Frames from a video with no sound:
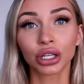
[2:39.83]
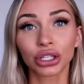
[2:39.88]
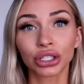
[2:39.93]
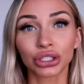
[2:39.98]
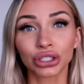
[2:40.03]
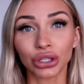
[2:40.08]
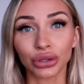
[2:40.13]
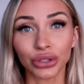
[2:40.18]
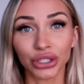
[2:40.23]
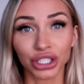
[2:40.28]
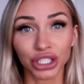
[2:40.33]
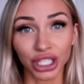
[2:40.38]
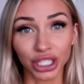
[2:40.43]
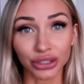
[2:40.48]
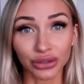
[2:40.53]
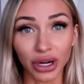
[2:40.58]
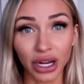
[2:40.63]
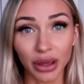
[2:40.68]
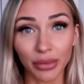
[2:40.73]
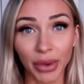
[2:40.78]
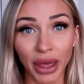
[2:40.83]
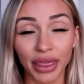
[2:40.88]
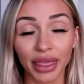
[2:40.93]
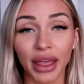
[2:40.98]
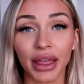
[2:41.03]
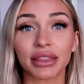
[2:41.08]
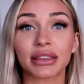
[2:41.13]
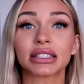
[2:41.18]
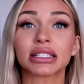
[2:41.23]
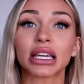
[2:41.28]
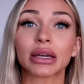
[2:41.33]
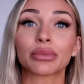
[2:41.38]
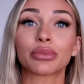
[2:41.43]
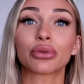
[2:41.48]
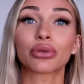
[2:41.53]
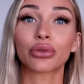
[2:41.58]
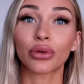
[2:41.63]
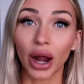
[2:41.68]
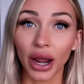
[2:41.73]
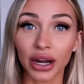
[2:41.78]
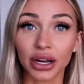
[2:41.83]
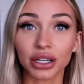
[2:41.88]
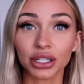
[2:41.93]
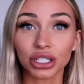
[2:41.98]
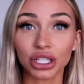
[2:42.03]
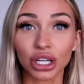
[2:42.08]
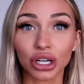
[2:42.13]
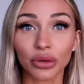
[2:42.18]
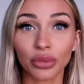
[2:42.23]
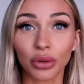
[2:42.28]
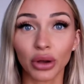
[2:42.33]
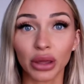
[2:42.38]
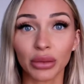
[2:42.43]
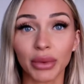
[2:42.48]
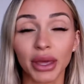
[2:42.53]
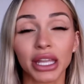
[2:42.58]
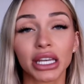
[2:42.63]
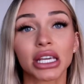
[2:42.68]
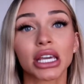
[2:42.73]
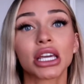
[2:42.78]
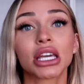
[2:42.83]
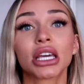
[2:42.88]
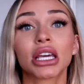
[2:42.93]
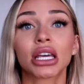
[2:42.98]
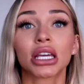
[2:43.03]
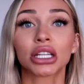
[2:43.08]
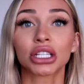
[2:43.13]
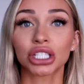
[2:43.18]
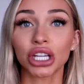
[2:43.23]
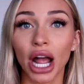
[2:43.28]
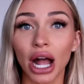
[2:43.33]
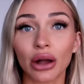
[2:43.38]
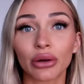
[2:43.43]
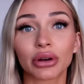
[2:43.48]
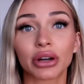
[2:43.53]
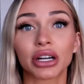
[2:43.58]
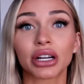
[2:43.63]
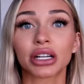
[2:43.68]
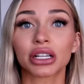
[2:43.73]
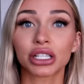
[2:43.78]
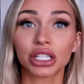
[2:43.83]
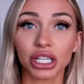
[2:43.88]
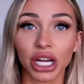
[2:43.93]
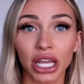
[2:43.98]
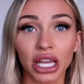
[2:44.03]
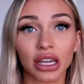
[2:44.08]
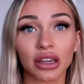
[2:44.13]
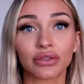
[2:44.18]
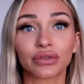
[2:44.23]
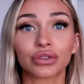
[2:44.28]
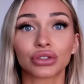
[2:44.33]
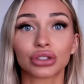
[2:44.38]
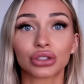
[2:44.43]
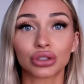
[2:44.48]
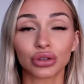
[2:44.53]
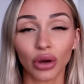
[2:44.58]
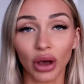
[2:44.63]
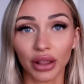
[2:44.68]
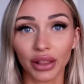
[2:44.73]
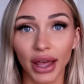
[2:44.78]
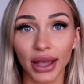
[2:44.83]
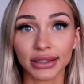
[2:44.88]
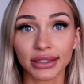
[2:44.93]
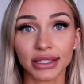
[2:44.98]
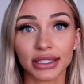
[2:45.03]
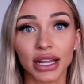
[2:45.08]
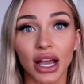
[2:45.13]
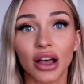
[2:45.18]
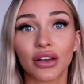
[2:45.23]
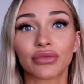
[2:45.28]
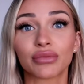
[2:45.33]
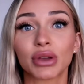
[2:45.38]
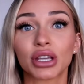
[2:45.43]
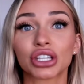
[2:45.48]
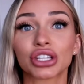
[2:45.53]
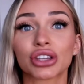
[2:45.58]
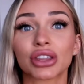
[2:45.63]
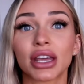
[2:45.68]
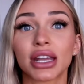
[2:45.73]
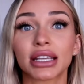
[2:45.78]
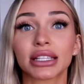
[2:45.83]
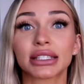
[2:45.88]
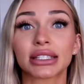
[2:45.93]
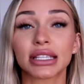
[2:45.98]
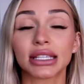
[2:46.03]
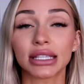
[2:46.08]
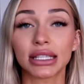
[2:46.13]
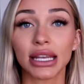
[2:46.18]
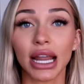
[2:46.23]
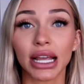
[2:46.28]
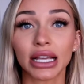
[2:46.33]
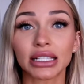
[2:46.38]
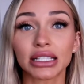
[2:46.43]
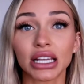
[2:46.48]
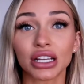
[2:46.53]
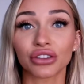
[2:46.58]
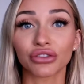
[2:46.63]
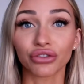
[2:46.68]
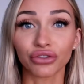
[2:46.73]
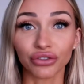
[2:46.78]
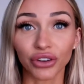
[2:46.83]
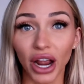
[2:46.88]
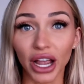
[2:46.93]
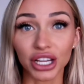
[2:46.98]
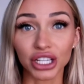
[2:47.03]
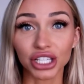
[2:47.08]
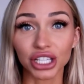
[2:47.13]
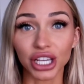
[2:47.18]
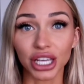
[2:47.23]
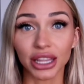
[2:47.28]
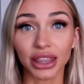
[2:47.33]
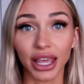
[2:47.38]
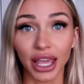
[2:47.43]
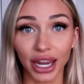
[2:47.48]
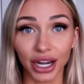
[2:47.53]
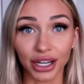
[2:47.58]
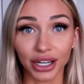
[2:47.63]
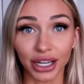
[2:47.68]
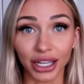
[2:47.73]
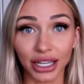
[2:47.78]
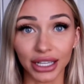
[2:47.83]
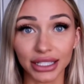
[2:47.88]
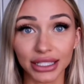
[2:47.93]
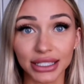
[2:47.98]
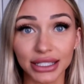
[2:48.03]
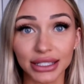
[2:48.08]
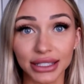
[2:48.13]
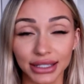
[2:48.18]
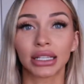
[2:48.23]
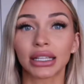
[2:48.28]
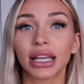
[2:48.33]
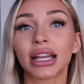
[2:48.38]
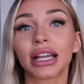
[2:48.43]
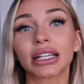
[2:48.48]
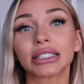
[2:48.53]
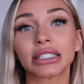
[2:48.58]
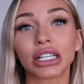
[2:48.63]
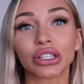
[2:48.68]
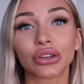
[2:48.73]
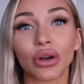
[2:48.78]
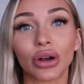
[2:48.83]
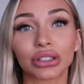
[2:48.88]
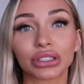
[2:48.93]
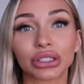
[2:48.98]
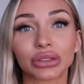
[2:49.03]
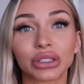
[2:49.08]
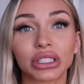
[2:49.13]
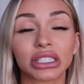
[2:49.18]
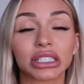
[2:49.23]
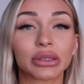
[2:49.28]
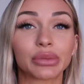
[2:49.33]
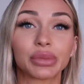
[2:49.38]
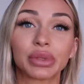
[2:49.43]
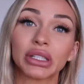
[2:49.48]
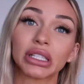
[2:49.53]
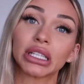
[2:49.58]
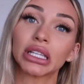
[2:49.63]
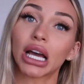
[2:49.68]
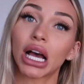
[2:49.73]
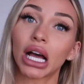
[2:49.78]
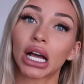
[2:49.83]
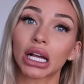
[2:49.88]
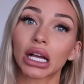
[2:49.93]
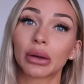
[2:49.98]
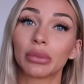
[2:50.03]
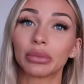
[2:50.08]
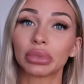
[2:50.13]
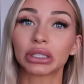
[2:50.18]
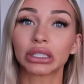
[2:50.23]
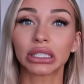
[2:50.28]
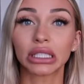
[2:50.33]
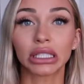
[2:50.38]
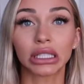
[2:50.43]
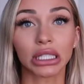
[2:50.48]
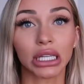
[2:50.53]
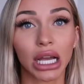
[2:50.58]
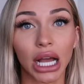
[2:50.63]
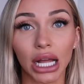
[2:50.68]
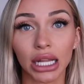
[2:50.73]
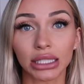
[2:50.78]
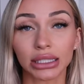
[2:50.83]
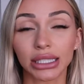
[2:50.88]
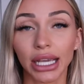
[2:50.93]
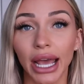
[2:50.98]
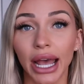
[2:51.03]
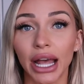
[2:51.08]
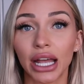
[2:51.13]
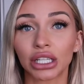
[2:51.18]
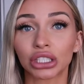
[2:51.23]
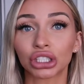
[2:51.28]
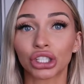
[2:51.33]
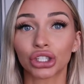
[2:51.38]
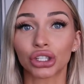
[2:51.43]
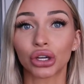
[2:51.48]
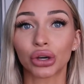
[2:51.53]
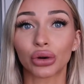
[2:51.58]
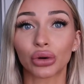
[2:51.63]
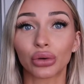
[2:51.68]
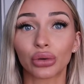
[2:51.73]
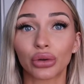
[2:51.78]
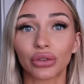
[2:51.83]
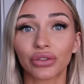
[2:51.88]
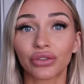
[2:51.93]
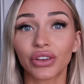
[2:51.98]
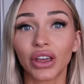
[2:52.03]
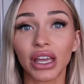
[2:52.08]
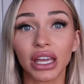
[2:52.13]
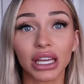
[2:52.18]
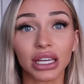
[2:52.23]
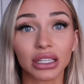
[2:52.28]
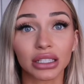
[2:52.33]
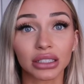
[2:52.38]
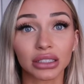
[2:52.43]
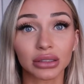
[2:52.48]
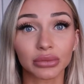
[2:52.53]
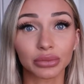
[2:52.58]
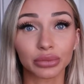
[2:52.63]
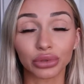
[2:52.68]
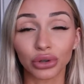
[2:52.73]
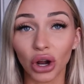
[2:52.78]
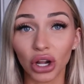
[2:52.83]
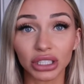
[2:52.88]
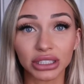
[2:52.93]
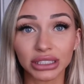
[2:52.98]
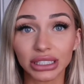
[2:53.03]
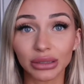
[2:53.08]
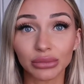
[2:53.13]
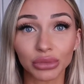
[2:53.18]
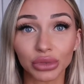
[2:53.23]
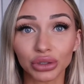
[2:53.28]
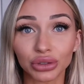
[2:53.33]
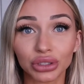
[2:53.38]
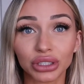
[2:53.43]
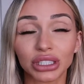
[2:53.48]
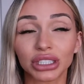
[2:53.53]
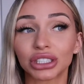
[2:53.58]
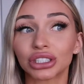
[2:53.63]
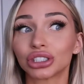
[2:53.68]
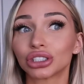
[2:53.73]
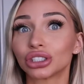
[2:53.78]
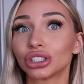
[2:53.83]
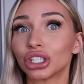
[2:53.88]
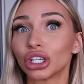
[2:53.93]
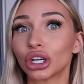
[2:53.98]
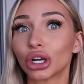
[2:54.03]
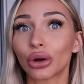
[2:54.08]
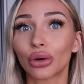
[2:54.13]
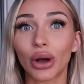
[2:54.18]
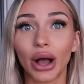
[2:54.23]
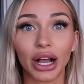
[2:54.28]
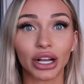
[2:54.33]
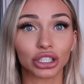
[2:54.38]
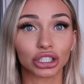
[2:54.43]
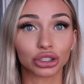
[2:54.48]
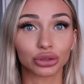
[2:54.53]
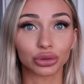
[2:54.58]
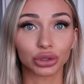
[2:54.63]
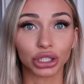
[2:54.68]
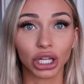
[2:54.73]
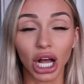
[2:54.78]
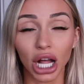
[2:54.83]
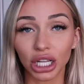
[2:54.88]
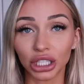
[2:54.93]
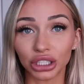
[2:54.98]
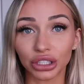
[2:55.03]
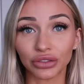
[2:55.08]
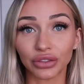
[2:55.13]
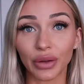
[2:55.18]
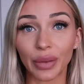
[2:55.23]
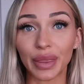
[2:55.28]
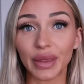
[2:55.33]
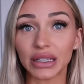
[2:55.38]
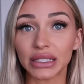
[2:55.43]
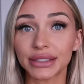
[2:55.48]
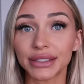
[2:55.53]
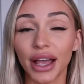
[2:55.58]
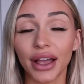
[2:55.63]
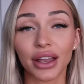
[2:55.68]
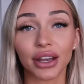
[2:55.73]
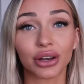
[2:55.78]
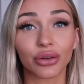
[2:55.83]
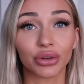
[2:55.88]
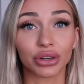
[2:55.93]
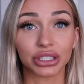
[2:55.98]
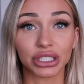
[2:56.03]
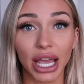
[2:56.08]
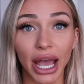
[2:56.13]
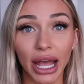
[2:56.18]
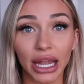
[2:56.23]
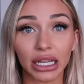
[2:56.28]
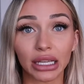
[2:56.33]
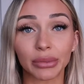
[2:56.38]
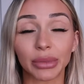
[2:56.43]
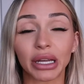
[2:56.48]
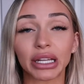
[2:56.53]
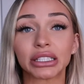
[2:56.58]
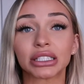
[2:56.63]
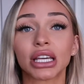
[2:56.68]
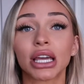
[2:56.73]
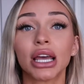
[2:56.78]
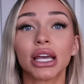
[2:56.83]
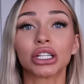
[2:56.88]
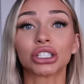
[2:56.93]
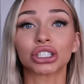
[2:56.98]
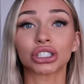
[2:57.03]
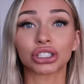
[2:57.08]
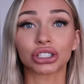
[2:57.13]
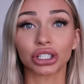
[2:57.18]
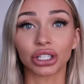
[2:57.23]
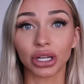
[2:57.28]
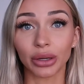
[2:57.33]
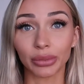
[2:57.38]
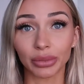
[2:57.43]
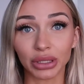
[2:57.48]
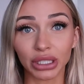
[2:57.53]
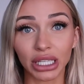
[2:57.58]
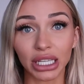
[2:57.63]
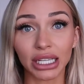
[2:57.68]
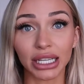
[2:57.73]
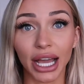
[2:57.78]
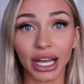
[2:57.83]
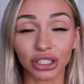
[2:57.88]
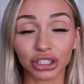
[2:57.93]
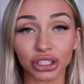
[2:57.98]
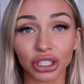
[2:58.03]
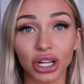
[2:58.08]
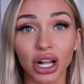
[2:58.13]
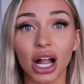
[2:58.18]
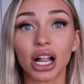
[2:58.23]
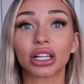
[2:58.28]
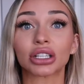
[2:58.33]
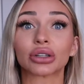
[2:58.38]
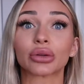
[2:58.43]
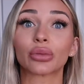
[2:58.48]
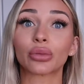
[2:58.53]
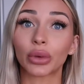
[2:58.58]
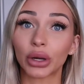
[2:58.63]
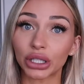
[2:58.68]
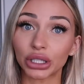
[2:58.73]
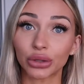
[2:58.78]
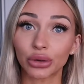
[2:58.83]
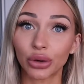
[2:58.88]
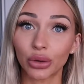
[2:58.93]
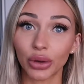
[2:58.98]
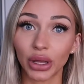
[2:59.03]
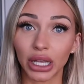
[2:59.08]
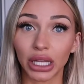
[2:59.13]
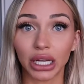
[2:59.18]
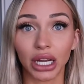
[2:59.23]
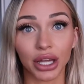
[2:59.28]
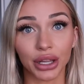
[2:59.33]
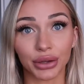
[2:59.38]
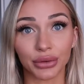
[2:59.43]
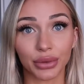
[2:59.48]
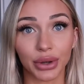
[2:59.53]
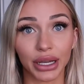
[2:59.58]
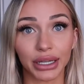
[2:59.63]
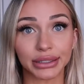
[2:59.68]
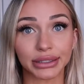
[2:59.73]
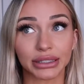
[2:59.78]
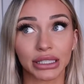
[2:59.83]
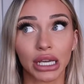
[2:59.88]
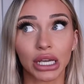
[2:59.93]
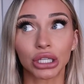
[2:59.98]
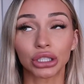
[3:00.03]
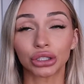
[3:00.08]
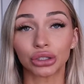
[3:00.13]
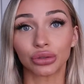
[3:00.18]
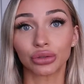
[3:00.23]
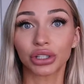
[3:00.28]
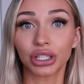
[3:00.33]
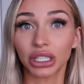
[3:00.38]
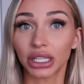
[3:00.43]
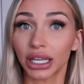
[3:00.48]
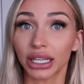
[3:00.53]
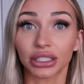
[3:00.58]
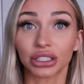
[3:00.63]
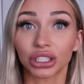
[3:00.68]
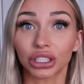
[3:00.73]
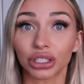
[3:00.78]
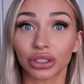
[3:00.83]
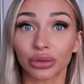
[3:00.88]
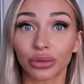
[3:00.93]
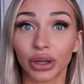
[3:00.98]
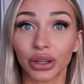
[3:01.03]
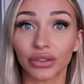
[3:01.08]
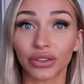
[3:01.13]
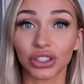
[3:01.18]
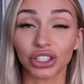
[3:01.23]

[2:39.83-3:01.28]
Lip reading: So she does recommend that the day prior to your appointment, shower, shave, do all that stuff. Make sure that it's nice and fresh in the areas. Like I said, you also need to be completely untanned, no fake bronzing mousses, no actual color from the sun or tanning beds, just your complete natural color when you go in. Otherwise you could get turned away for